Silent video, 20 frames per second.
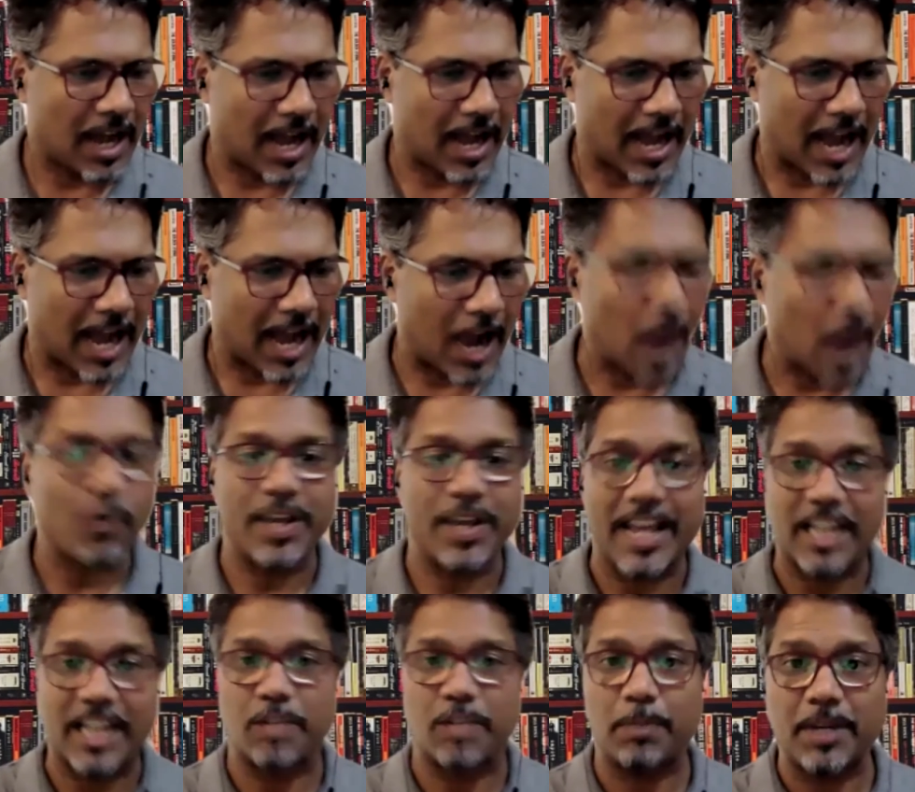how we
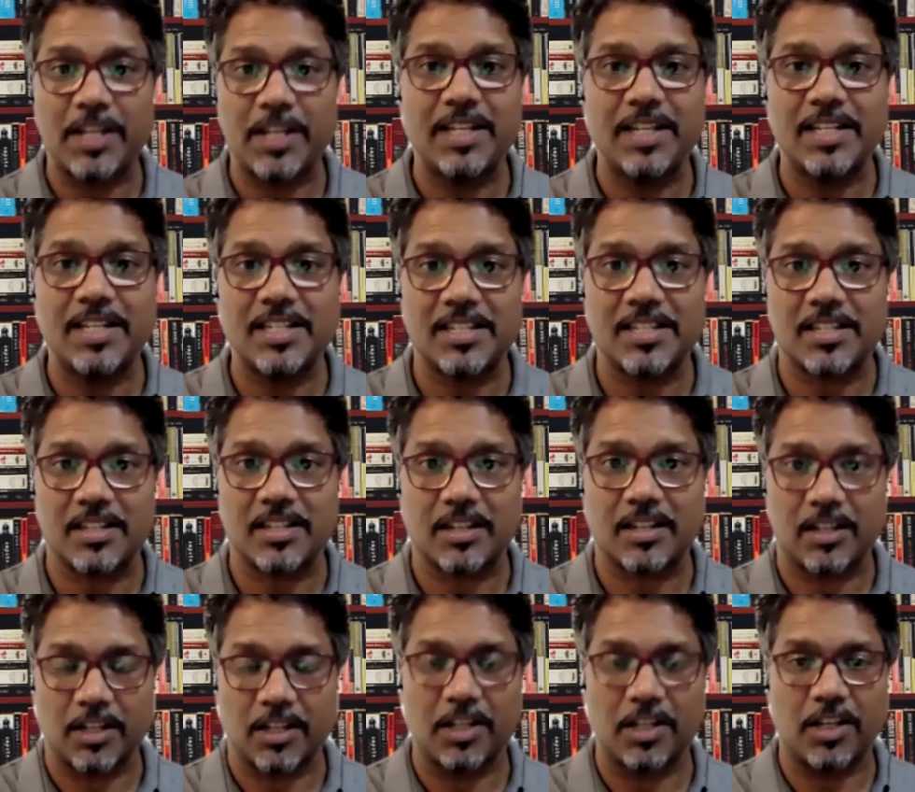experience
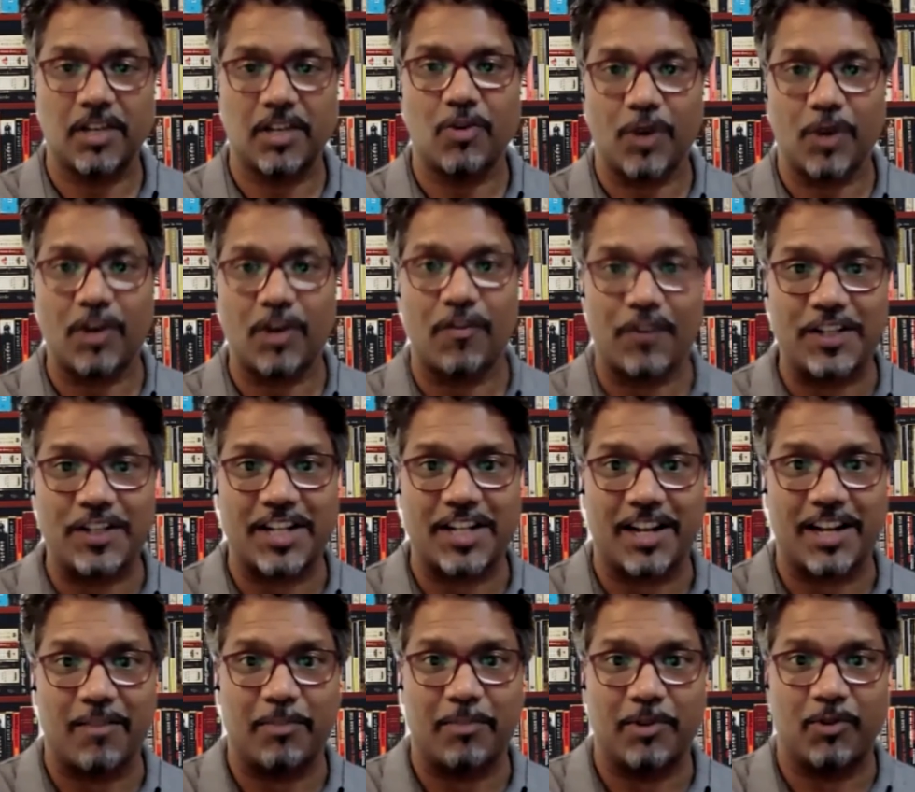in a
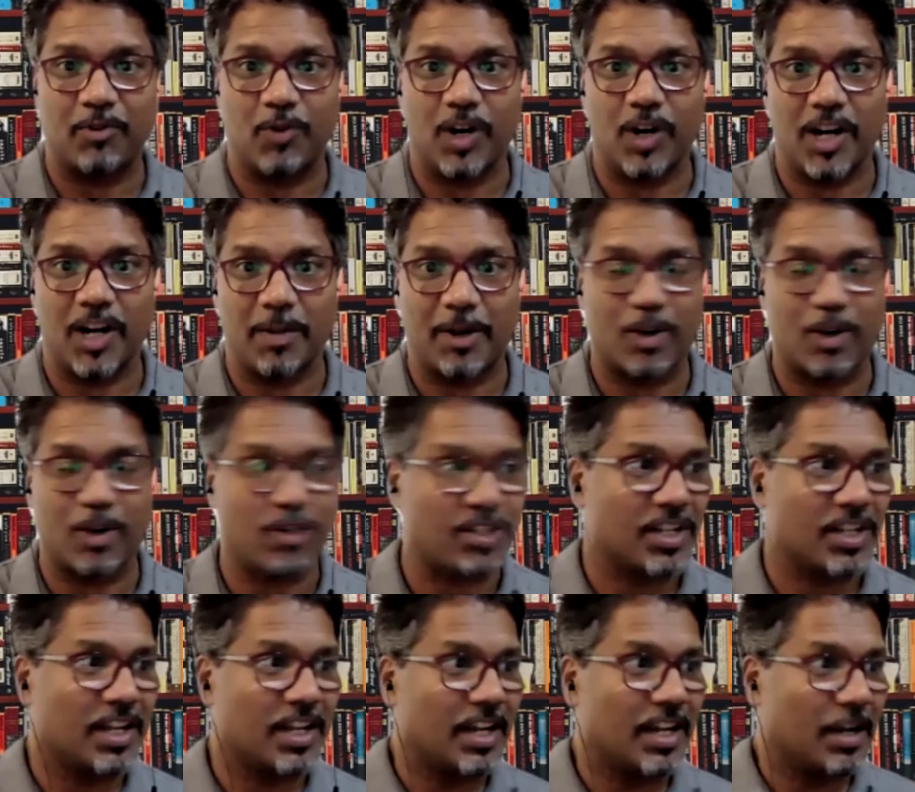physical world, because
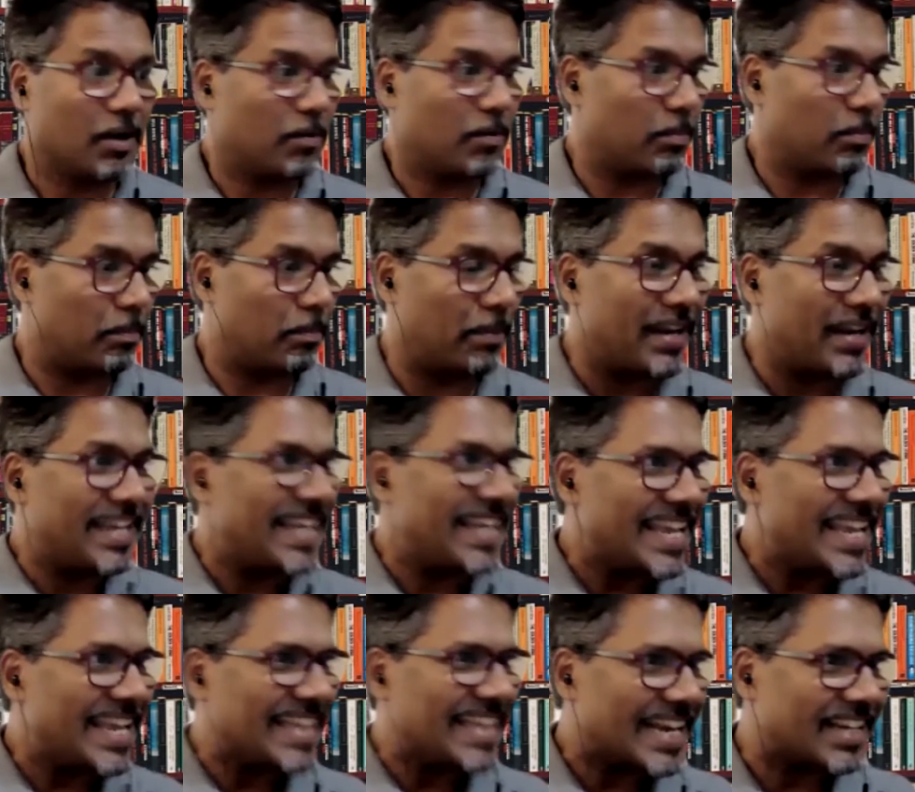
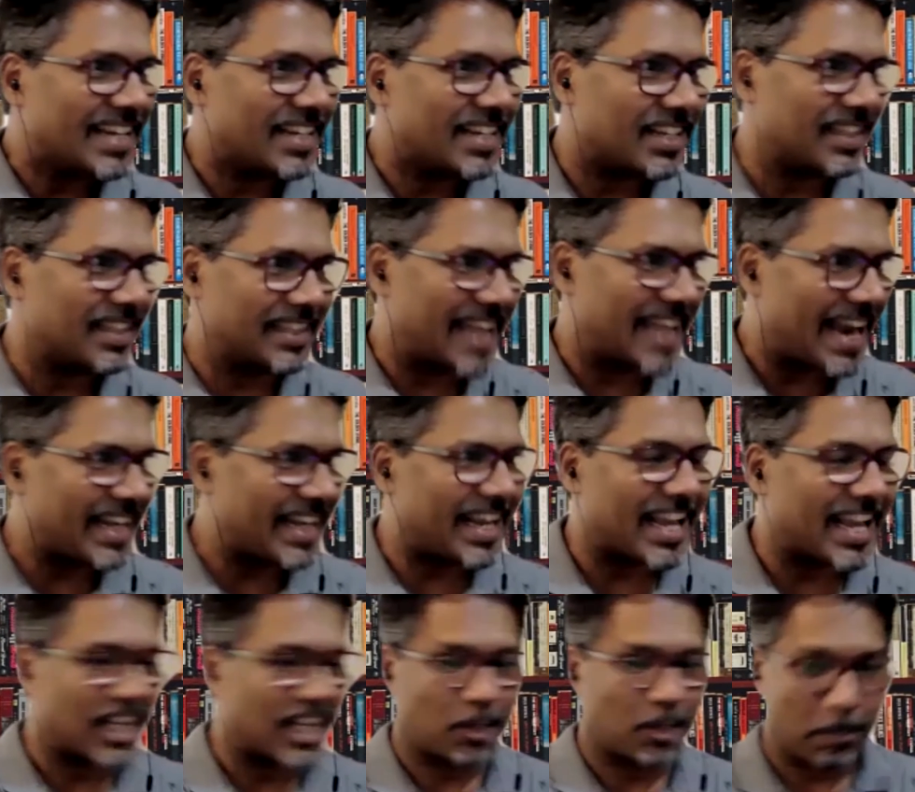bringing that
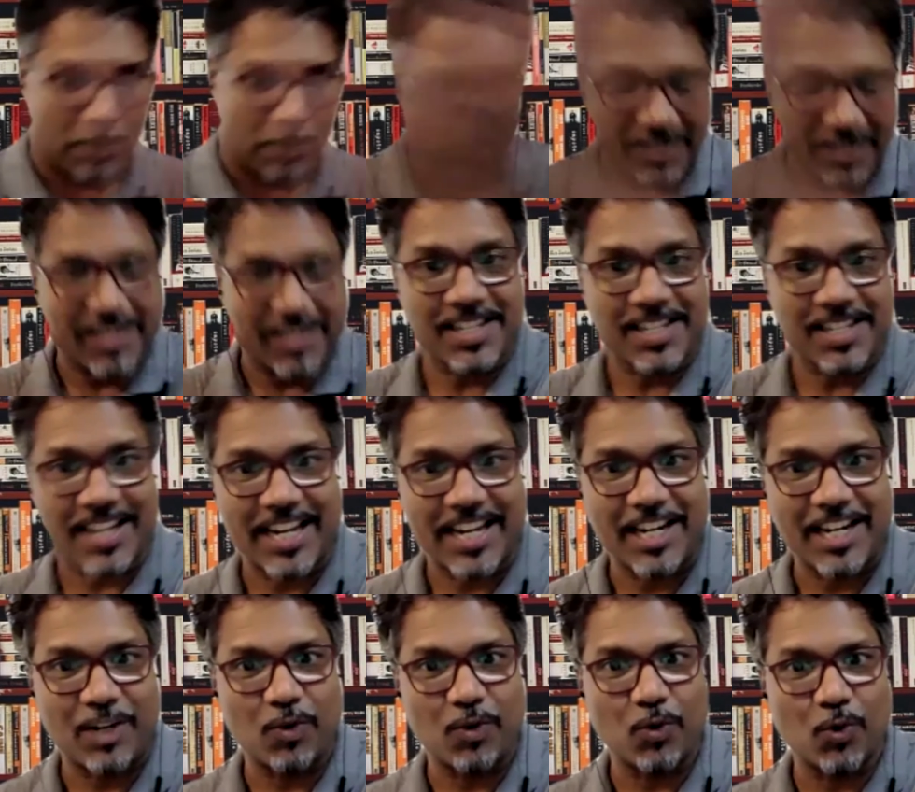experience
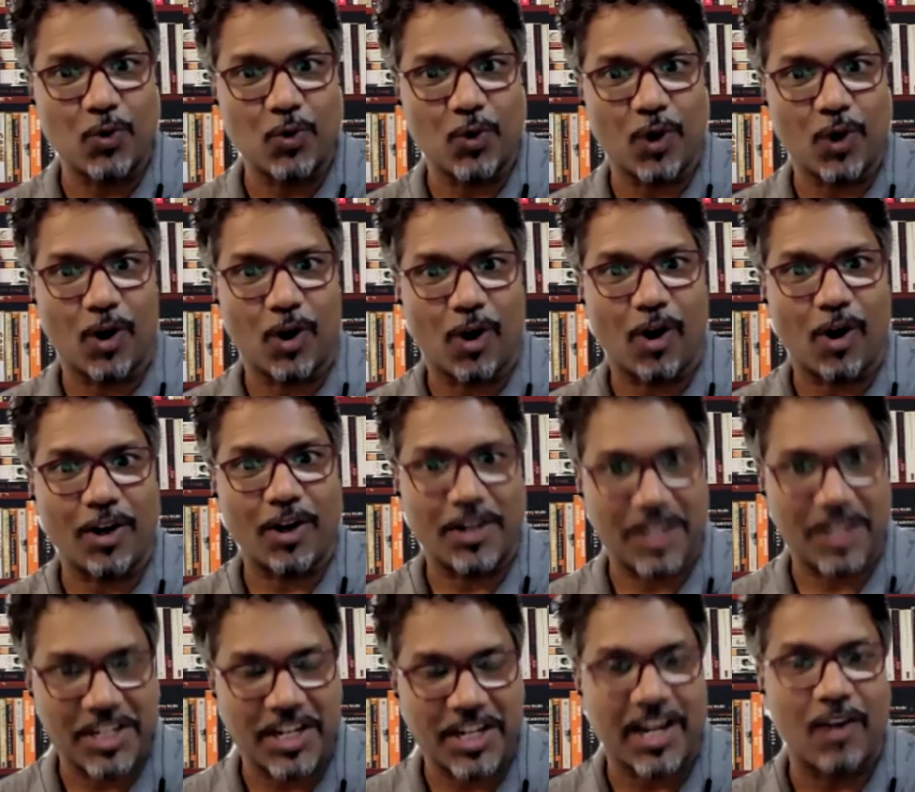into a
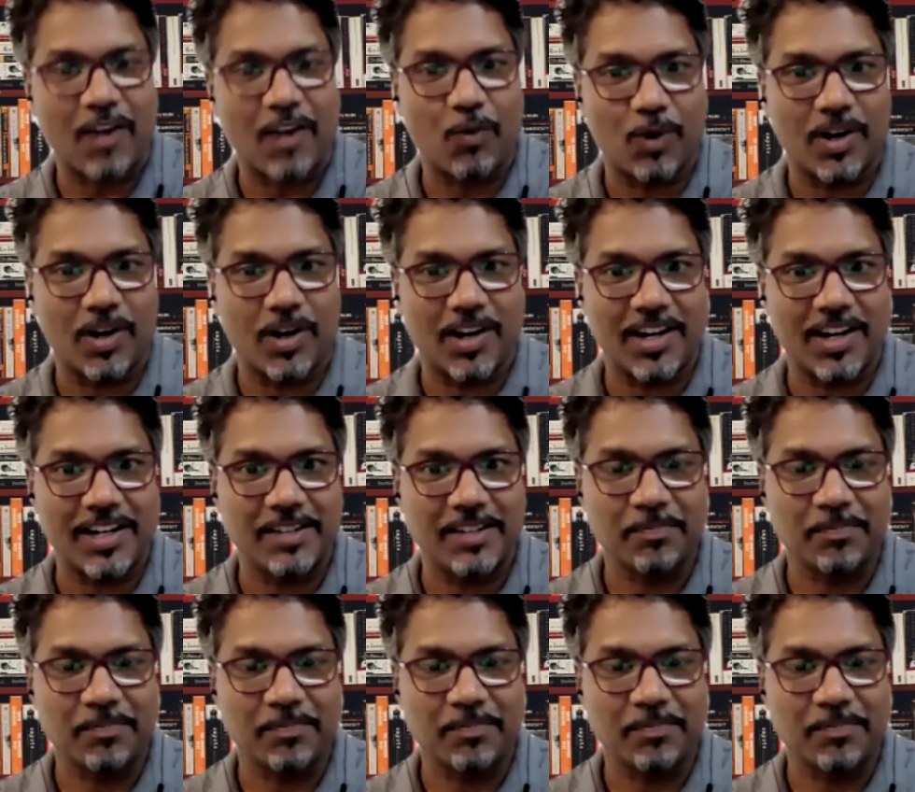digital world,